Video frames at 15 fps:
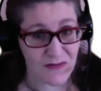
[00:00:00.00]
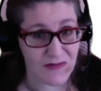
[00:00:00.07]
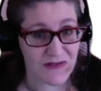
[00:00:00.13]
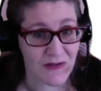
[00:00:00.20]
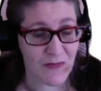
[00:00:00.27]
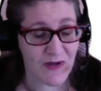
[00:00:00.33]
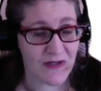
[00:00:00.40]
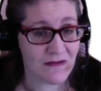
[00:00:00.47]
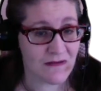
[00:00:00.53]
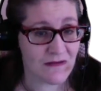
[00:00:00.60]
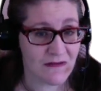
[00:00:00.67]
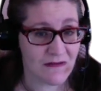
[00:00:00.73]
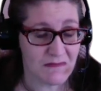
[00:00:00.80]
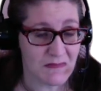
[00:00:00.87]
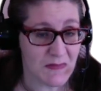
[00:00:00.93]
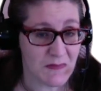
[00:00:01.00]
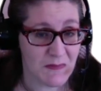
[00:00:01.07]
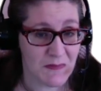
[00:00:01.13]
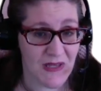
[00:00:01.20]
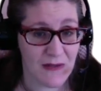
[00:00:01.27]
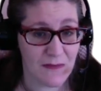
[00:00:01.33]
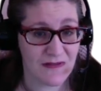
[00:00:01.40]
someone
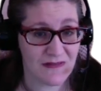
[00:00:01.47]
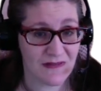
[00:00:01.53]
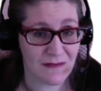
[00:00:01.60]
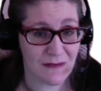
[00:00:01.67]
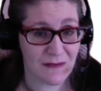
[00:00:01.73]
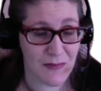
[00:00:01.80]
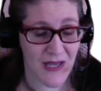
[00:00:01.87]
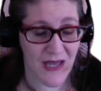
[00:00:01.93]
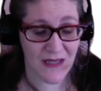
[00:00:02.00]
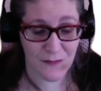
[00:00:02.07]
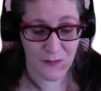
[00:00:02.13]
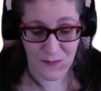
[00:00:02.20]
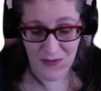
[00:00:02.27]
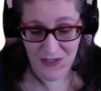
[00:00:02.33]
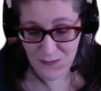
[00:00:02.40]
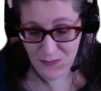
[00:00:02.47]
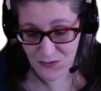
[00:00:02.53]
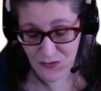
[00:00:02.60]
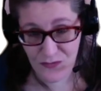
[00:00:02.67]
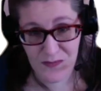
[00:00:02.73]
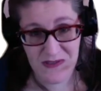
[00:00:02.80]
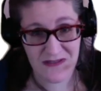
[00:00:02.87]
maybe is incompatible. Maybe
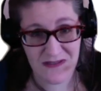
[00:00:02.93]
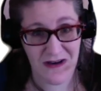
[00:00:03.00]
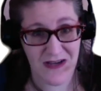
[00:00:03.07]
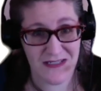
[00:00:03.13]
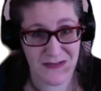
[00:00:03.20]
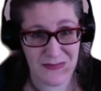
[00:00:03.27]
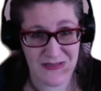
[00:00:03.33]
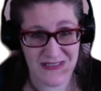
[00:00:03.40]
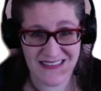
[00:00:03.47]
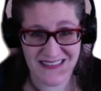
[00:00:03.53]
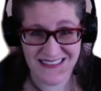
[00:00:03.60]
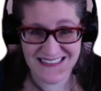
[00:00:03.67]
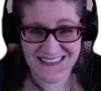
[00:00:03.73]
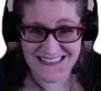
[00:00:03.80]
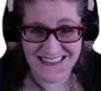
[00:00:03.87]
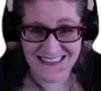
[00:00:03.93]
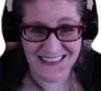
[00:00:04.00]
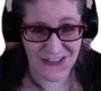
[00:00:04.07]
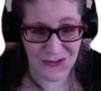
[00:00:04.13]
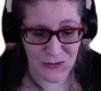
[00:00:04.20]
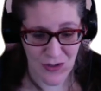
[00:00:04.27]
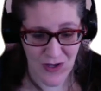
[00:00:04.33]
you've been contemplating, I
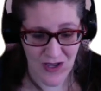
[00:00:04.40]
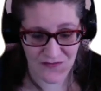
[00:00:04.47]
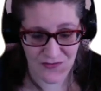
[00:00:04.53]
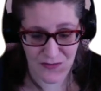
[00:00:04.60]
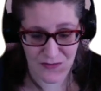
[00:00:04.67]
don't know how I feel